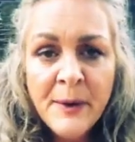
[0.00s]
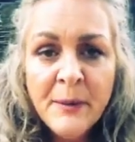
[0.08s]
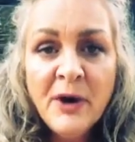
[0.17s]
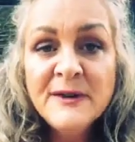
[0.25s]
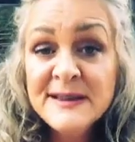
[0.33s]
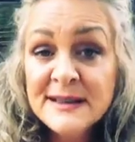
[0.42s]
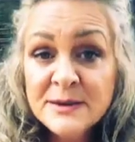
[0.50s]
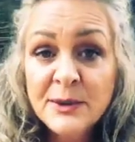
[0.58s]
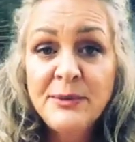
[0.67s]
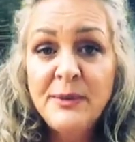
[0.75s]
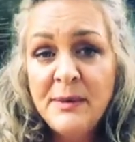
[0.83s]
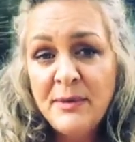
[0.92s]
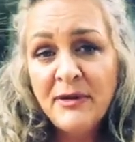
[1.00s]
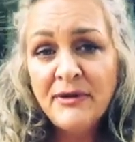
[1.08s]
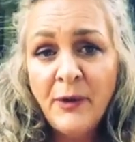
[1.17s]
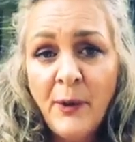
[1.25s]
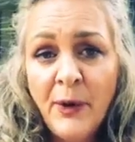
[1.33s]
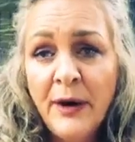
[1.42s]
process with me
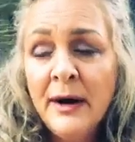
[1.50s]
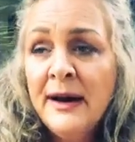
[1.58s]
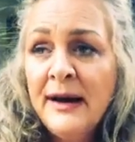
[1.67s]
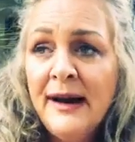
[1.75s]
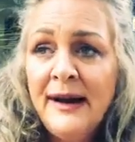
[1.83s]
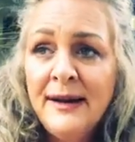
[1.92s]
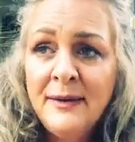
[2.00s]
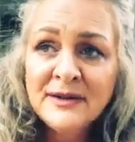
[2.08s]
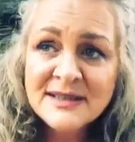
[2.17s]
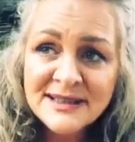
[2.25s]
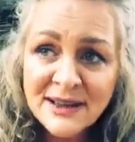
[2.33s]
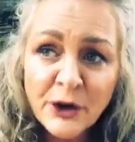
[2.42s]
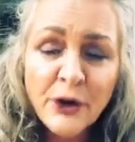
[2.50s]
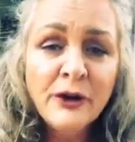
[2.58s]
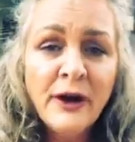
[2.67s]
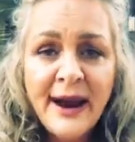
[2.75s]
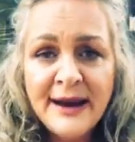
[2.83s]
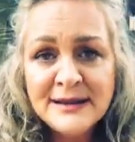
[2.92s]
before, this is a
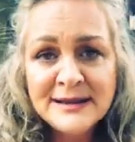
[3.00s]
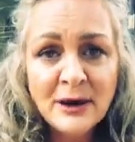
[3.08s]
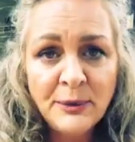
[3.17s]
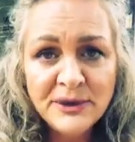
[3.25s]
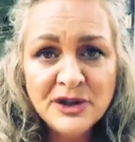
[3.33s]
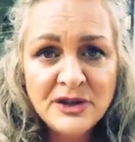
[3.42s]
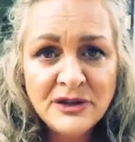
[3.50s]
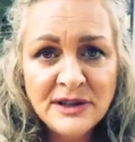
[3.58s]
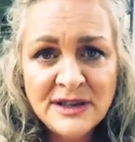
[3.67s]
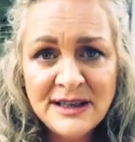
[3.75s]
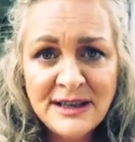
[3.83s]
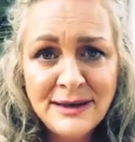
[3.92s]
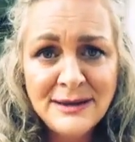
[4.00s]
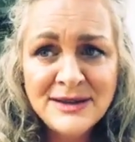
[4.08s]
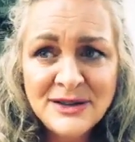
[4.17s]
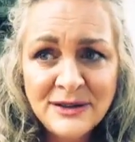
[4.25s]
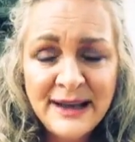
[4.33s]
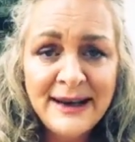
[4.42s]
great opportunity
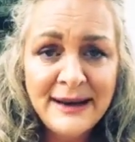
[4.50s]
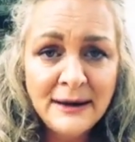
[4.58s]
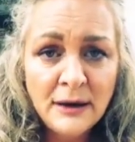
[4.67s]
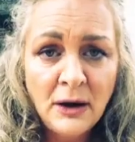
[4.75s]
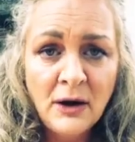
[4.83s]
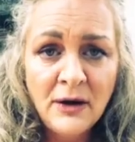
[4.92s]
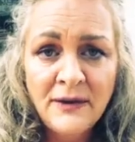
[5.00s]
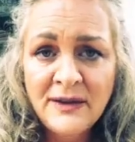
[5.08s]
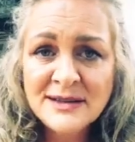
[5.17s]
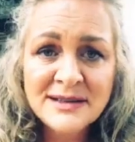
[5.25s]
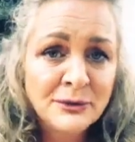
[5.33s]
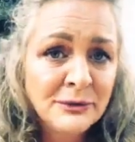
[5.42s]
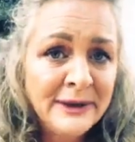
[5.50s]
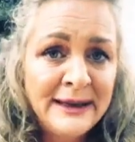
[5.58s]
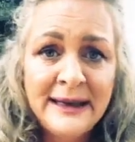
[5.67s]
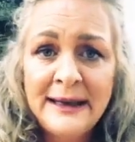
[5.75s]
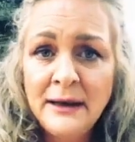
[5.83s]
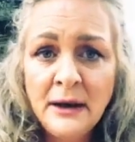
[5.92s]
to get in on this
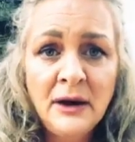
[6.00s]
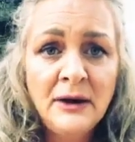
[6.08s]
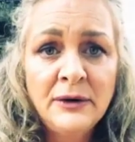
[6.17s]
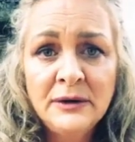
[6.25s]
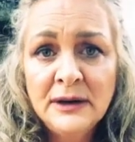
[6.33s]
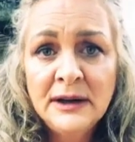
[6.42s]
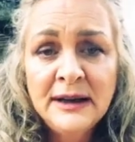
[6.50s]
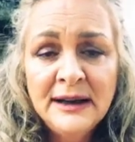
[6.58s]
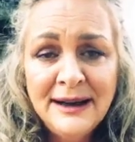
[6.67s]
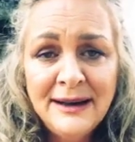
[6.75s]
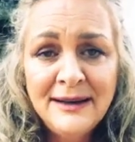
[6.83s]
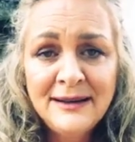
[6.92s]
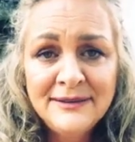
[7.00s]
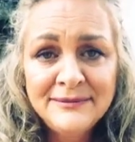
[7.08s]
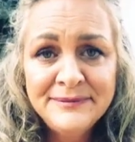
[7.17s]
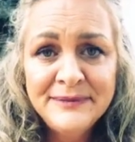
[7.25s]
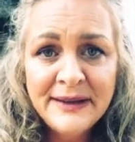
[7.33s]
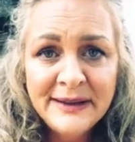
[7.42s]
really low
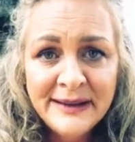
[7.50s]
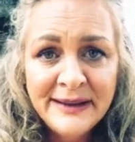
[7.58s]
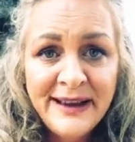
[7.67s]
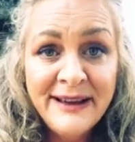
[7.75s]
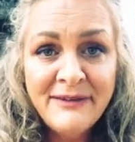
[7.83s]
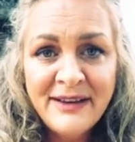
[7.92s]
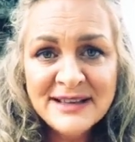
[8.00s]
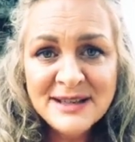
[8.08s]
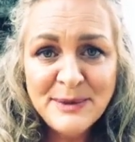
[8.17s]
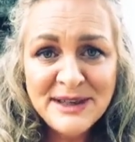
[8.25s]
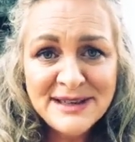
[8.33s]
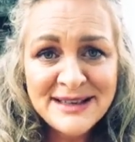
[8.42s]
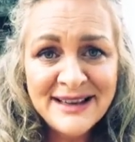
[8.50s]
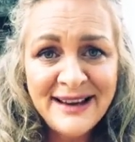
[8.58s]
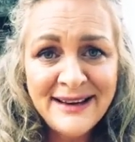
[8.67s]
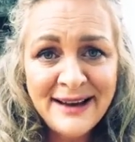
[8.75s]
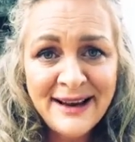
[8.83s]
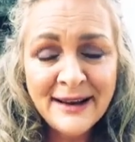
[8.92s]
investment
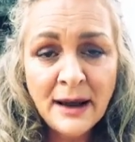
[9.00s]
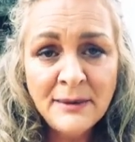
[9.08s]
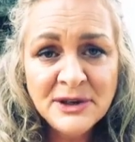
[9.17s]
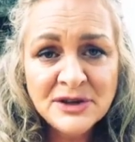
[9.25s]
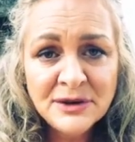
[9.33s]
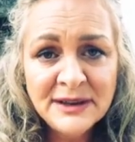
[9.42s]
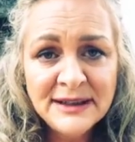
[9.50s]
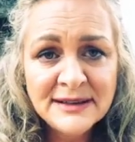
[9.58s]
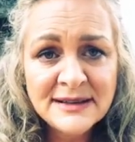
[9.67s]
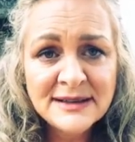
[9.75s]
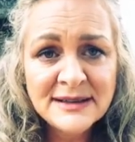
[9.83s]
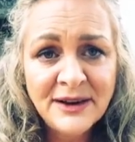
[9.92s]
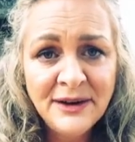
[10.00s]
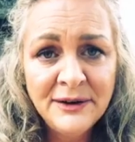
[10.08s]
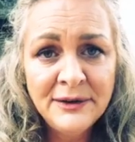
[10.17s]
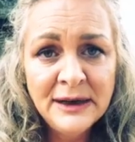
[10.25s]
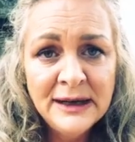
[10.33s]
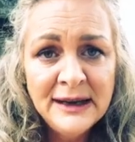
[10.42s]
and come and join us.
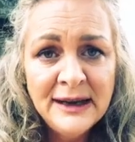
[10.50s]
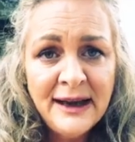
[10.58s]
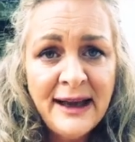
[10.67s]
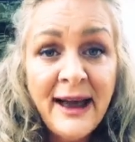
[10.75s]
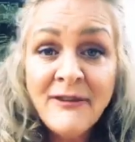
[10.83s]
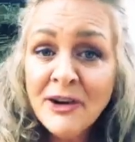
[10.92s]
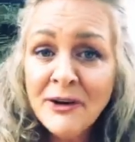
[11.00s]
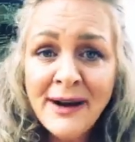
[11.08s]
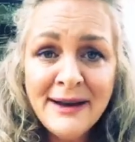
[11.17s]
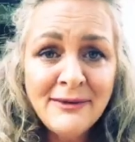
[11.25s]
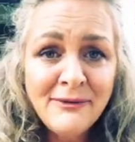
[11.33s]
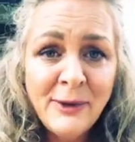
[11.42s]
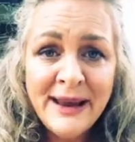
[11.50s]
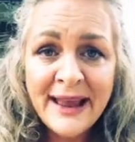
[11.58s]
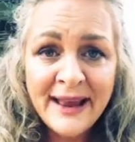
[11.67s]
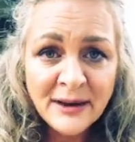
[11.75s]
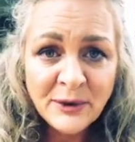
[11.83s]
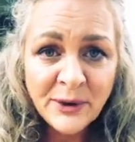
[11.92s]
So have a great
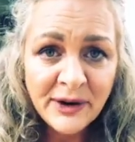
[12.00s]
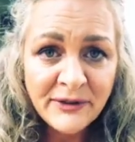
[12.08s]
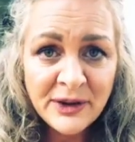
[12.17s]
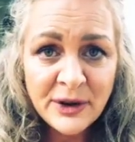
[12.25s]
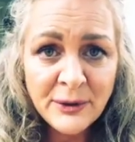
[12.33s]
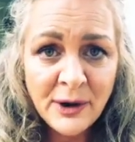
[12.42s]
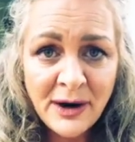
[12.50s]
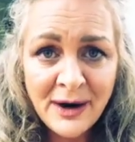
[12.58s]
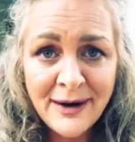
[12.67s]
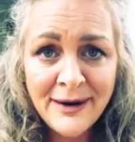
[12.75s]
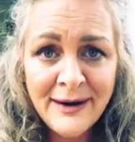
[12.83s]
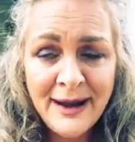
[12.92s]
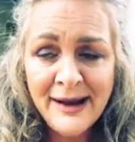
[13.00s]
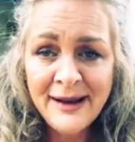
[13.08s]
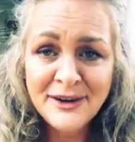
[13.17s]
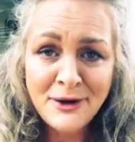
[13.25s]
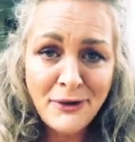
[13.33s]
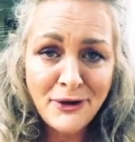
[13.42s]
weekend wherever you are.
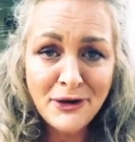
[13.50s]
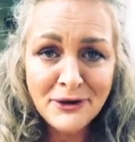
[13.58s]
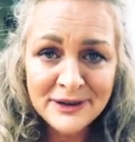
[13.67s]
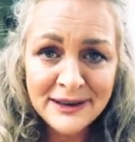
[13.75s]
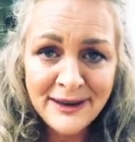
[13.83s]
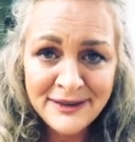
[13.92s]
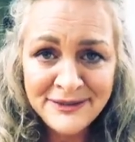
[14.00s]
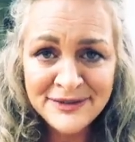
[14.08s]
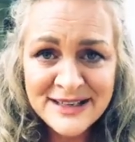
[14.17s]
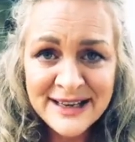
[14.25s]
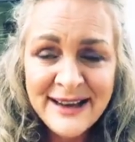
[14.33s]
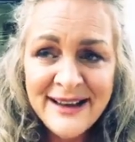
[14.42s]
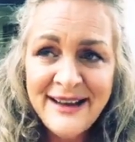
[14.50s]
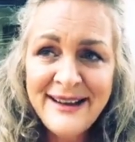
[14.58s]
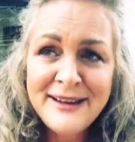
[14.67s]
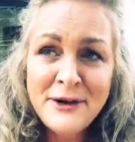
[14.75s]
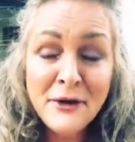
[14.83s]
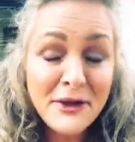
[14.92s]
Know that you're loved.
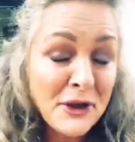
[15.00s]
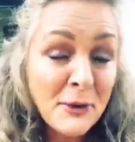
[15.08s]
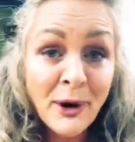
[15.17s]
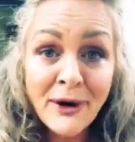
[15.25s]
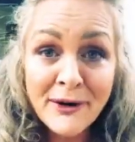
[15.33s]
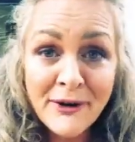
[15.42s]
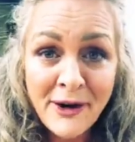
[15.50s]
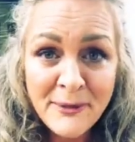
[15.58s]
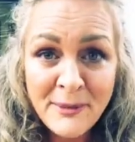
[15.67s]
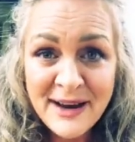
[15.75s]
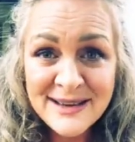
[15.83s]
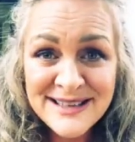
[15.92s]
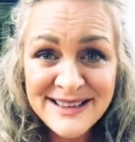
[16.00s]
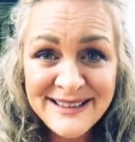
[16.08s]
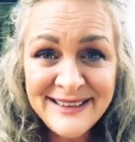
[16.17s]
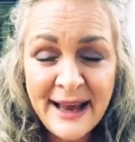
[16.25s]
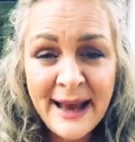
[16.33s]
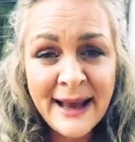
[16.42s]
Know that you are your own
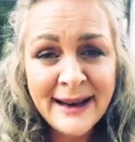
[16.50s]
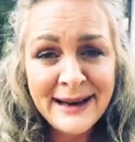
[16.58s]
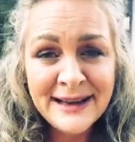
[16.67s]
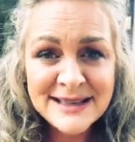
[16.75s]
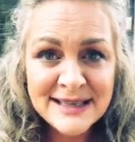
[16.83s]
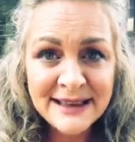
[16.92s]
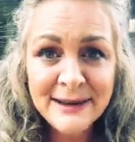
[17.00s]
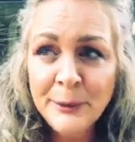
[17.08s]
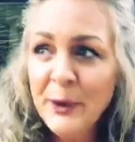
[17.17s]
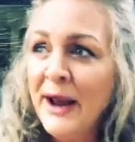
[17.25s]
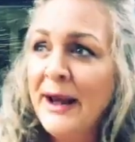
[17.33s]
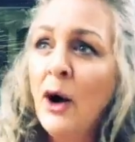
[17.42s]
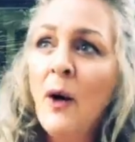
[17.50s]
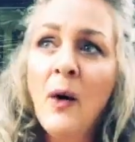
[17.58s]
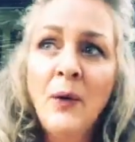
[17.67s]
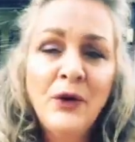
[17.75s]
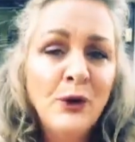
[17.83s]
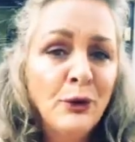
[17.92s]
medicine. And let's celebrate a
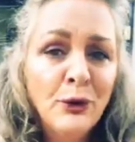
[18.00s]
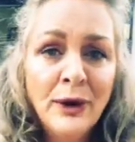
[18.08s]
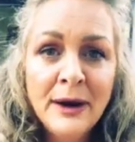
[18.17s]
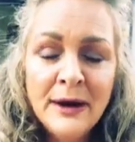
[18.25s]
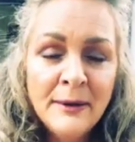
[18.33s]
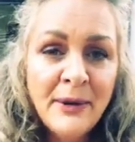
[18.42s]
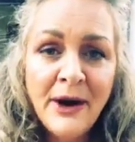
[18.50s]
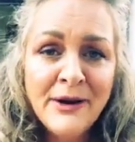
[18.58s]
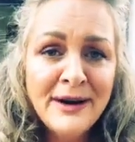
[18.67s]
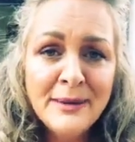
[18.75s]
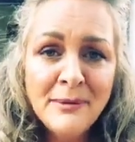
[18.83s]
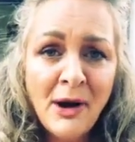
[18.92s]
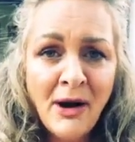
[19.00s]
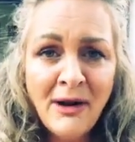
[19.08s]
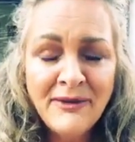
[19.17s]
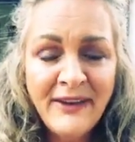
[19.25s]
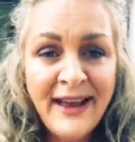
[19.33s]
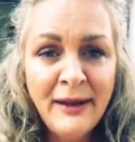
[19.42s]
whole new paradigm
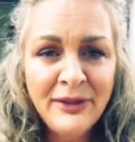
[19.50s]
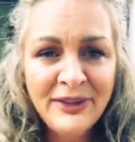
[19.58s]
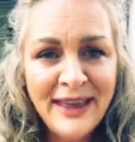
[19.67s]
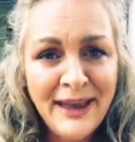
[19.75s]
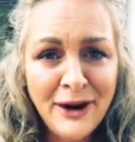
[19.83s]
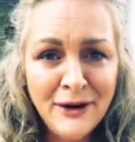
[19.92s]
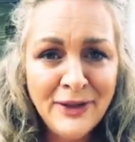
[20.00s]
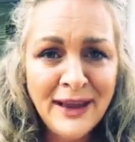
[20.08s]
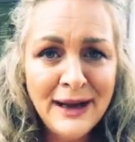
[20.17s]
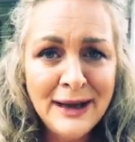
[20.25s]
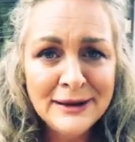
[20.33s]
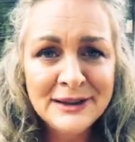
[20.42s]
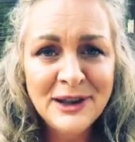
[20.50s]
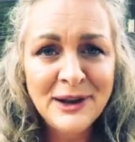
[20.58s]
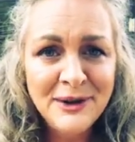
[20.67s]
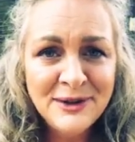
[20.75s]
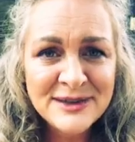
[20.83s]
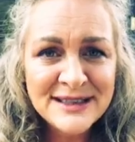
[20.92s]
of healthcare that
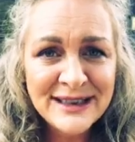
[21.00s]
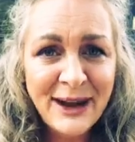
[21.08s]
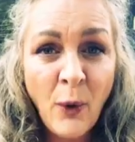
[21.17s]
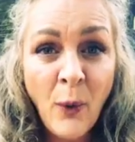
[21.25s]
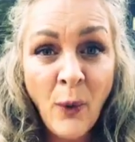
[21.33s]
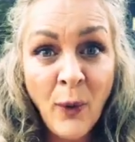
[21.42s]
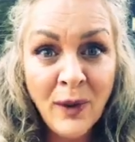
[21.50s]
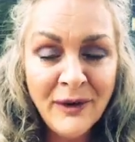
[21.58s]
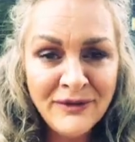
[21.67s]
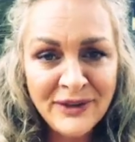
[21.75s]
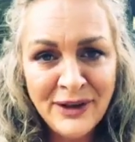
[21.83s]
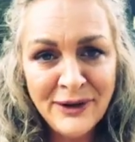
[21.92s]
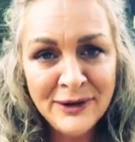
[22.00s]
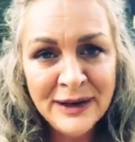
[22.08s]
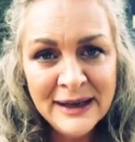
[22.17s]
includes all of you.